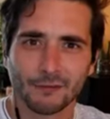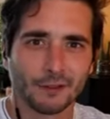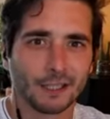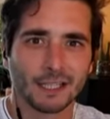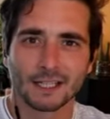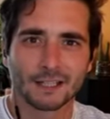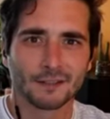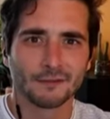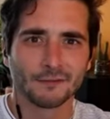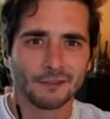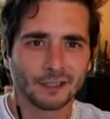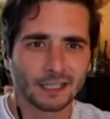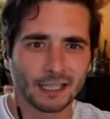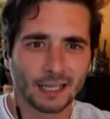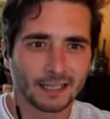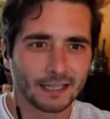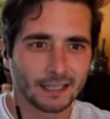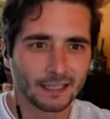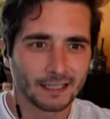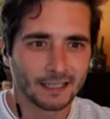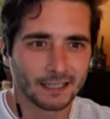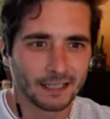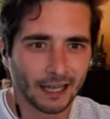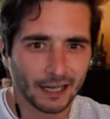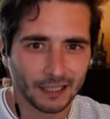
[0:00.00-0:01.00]
it doesn't feel like
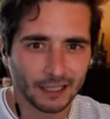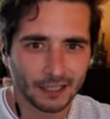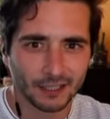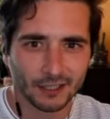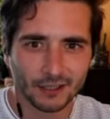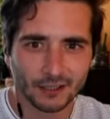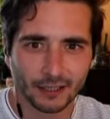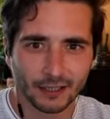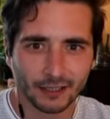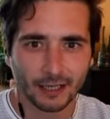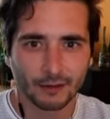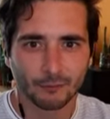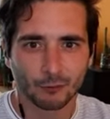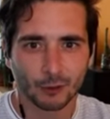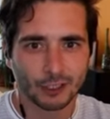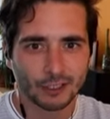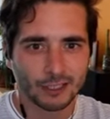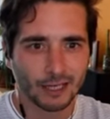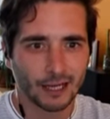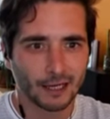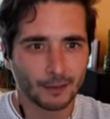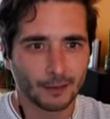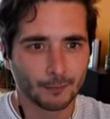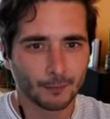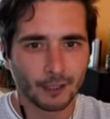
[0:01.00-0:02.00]
it's getting stuck every
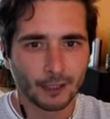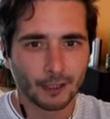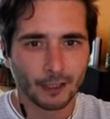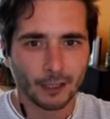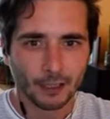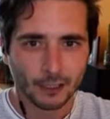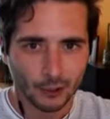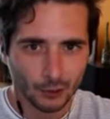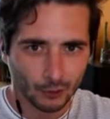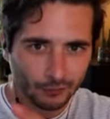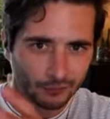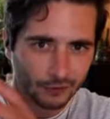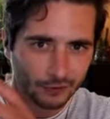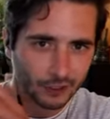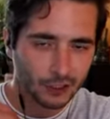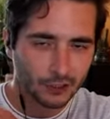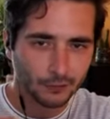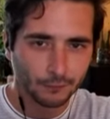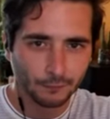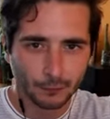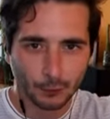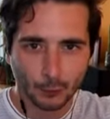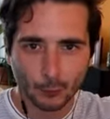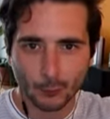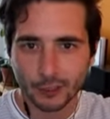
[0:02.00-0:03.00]
time. So if it's
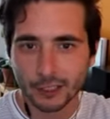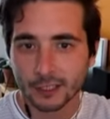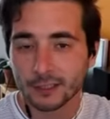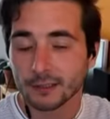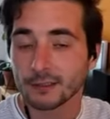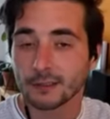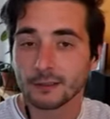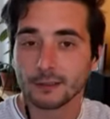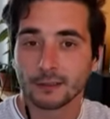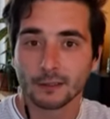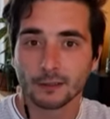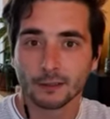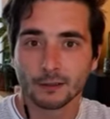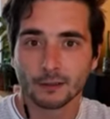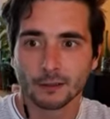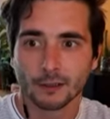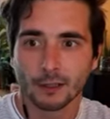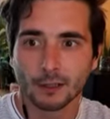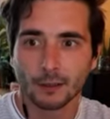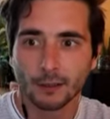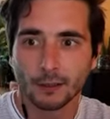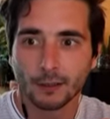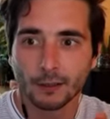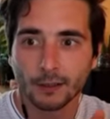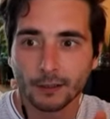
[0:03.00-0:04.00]
fluid
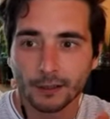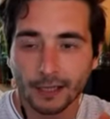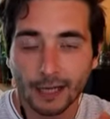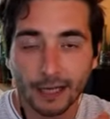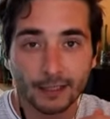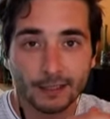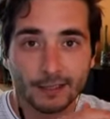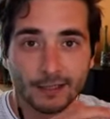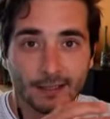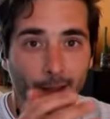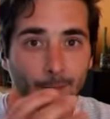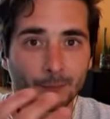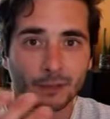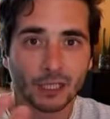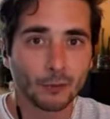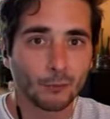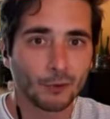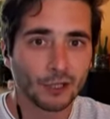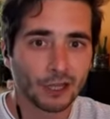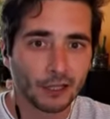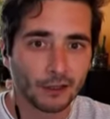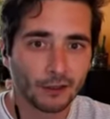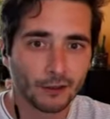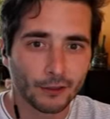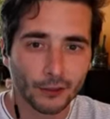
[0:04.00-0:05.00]
and something
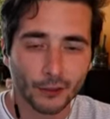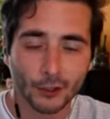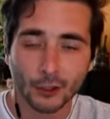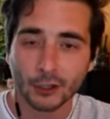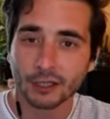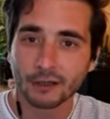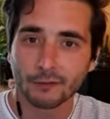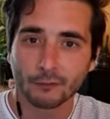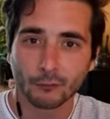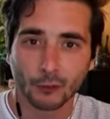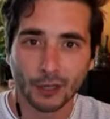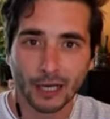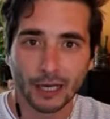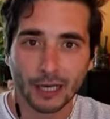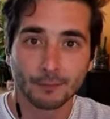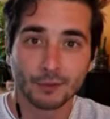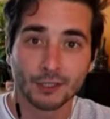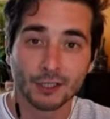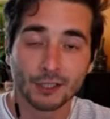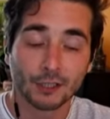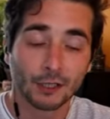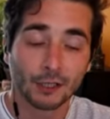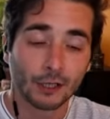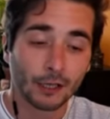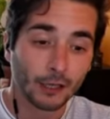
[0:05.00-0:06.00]
within 30 frames
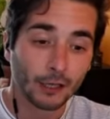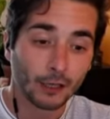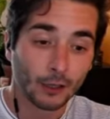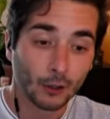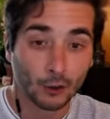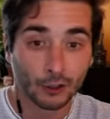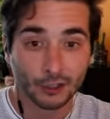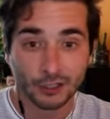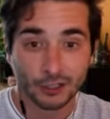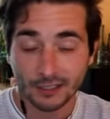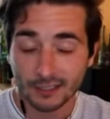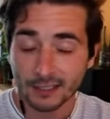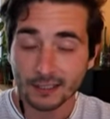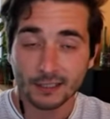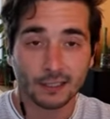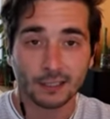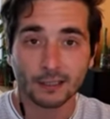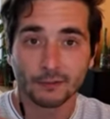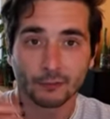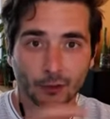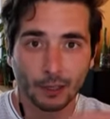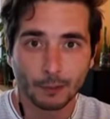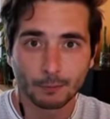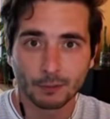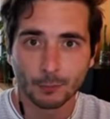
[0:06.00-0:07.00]
or 60
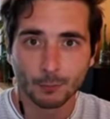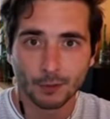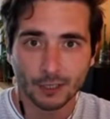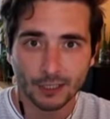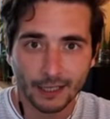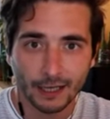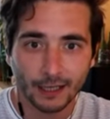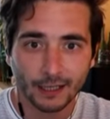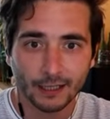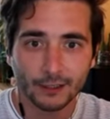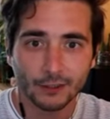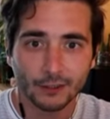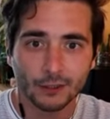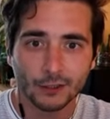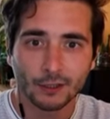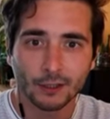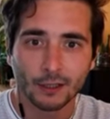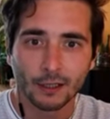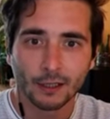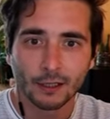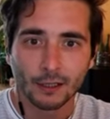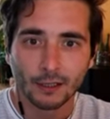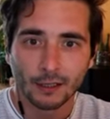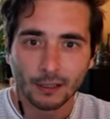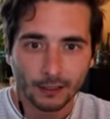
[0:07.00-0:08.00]
frames per second,
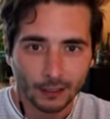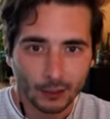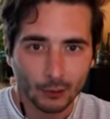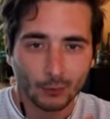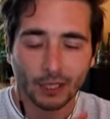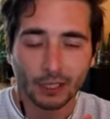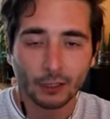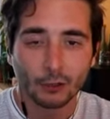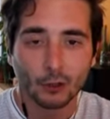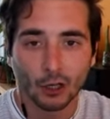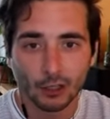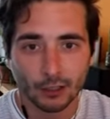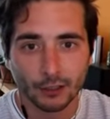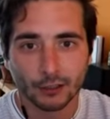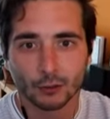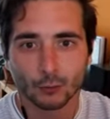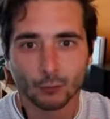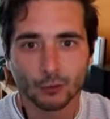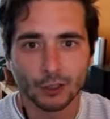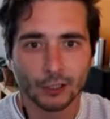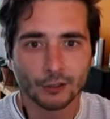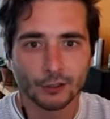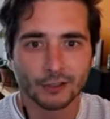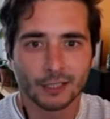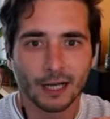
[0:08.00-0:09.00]
you can call it
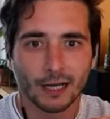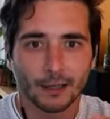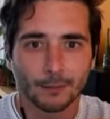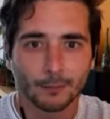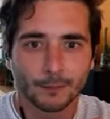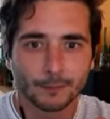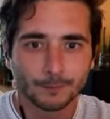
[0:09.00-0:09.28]
real time.